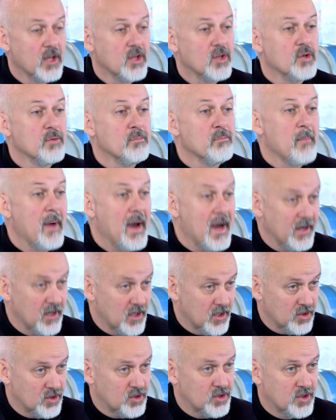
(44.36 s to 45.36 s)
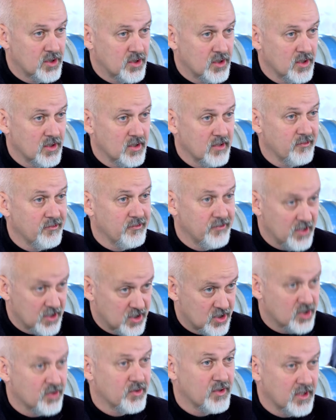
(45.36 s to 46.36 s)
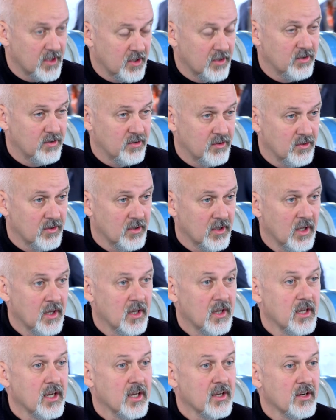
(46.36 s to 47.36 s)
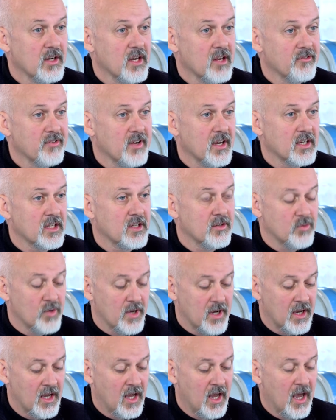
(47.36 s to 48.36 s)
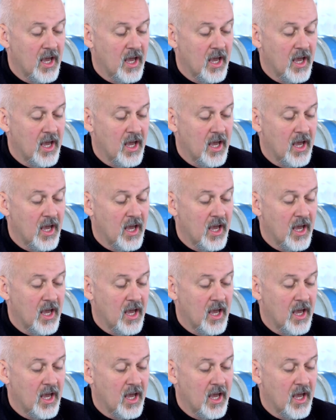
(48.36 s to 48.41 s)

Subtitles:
You manage the fisheries in an effective way,